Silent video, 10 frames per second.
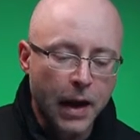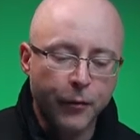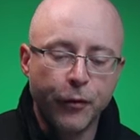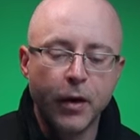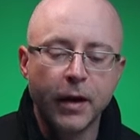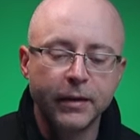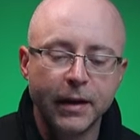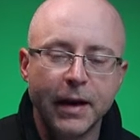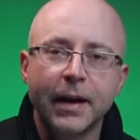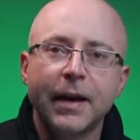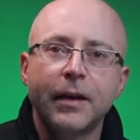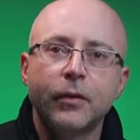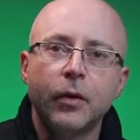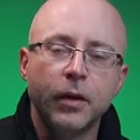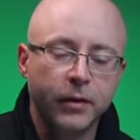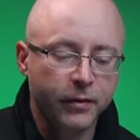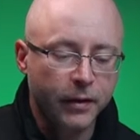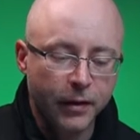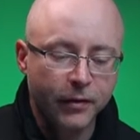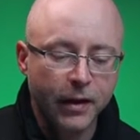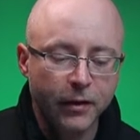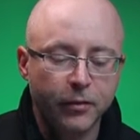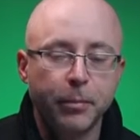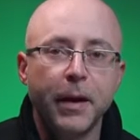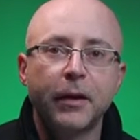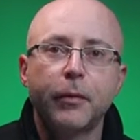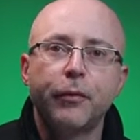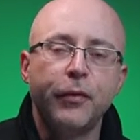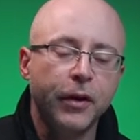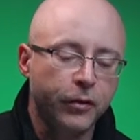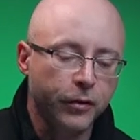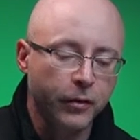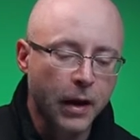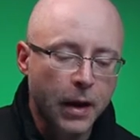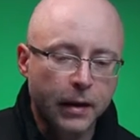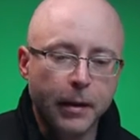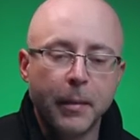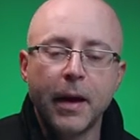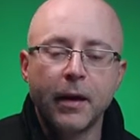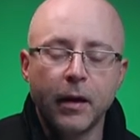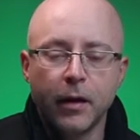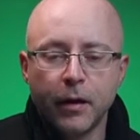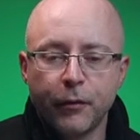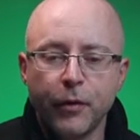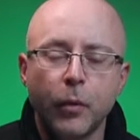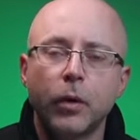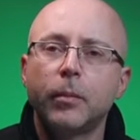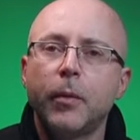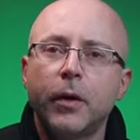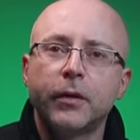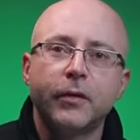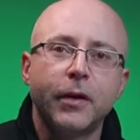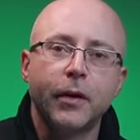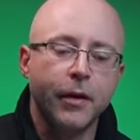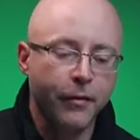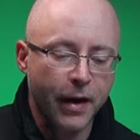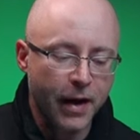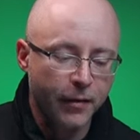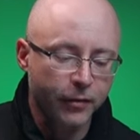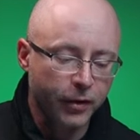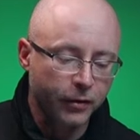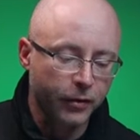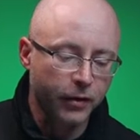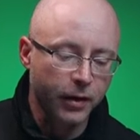And for $199, this thing is packed with features that my uh, Feelworld monitors, they don't even have, such as